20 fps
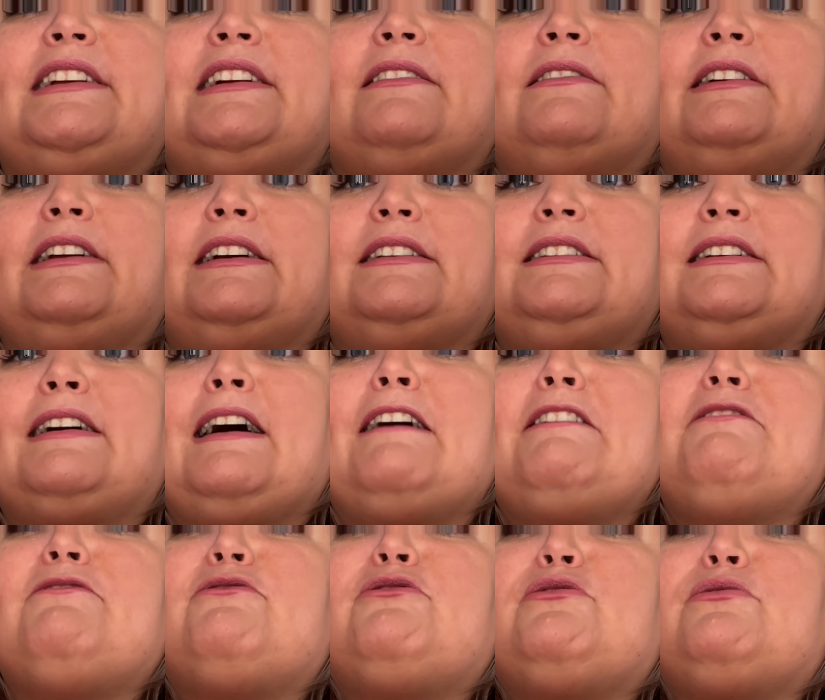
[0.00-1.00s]
area to kind
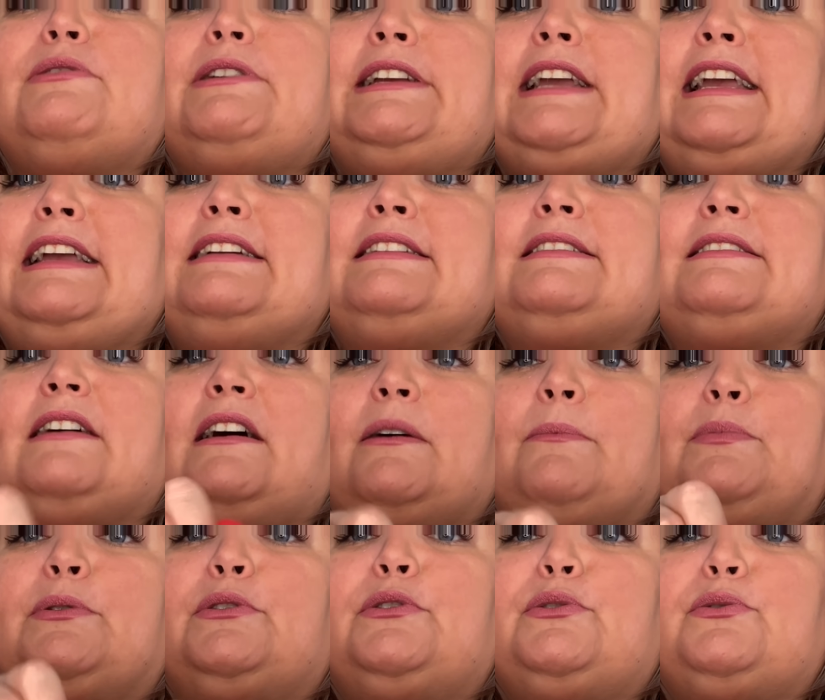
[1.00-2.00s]
of create a
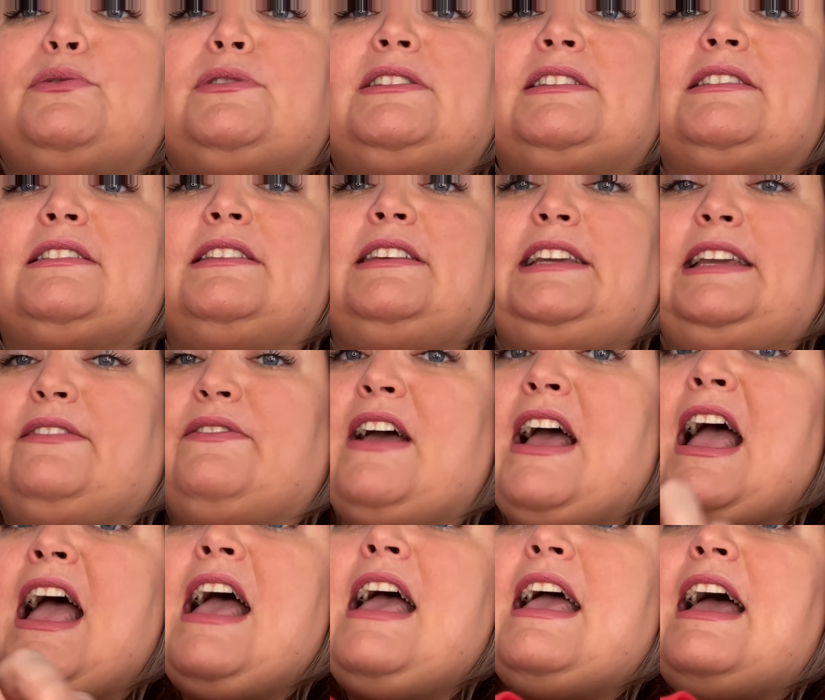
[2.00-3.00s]
balloon sleeve.
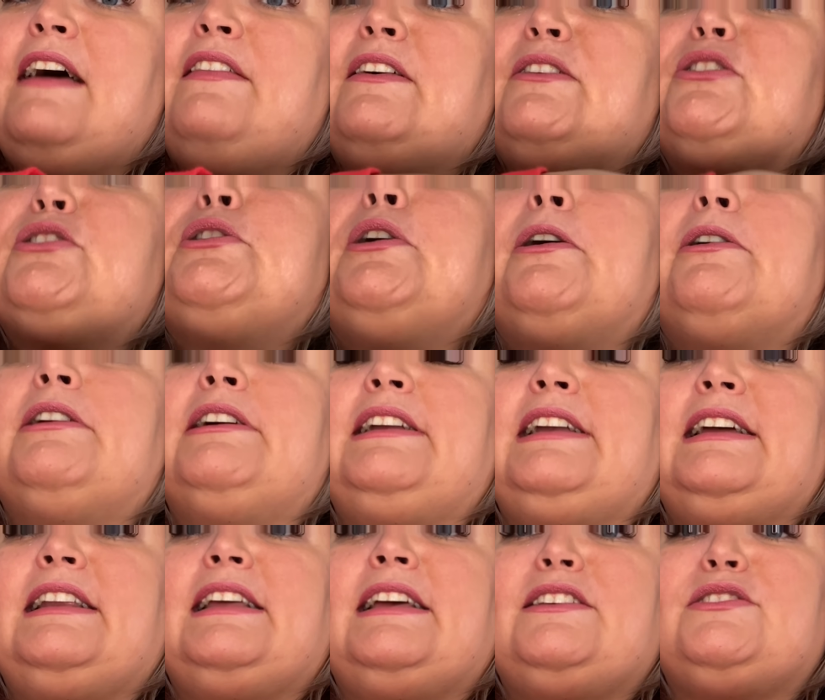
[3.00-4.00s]
And then the
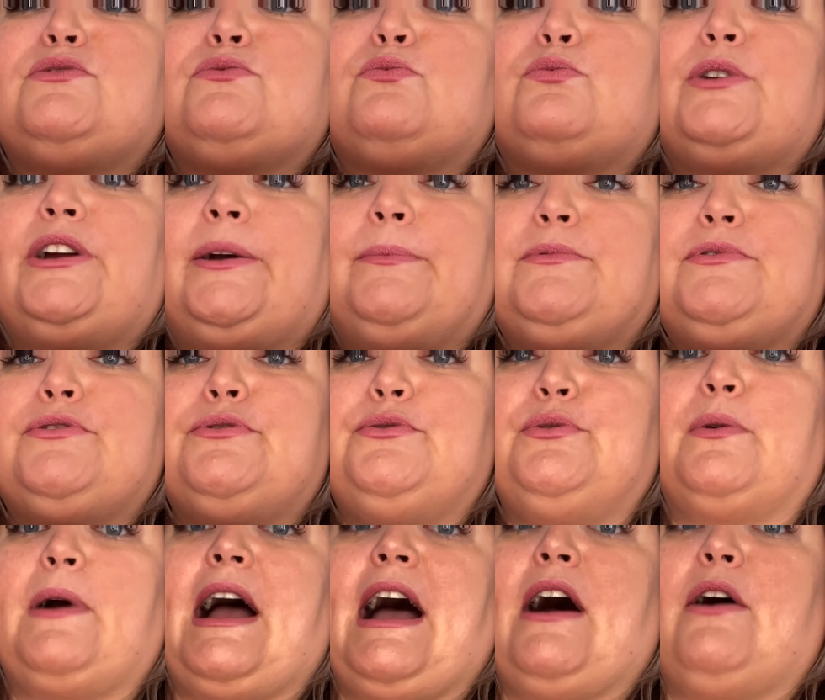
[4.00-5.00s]
cardigan is ribbed
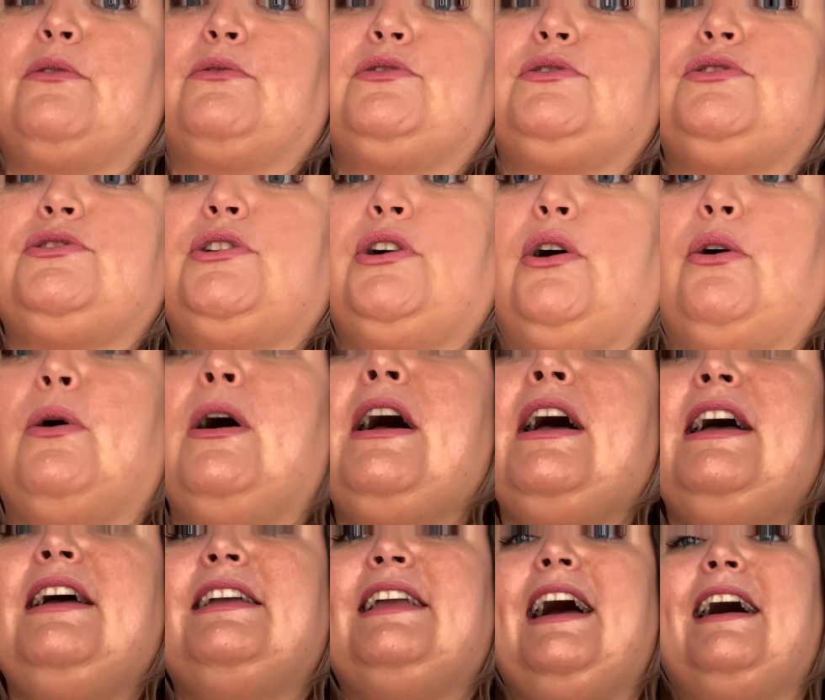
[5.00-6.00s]
throughout. So
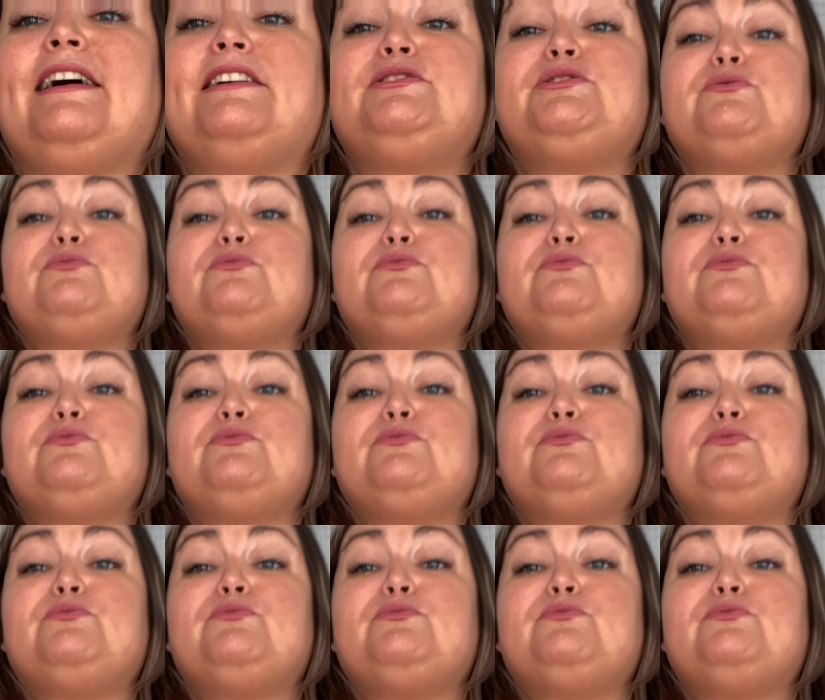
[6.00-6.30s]
yeah, it's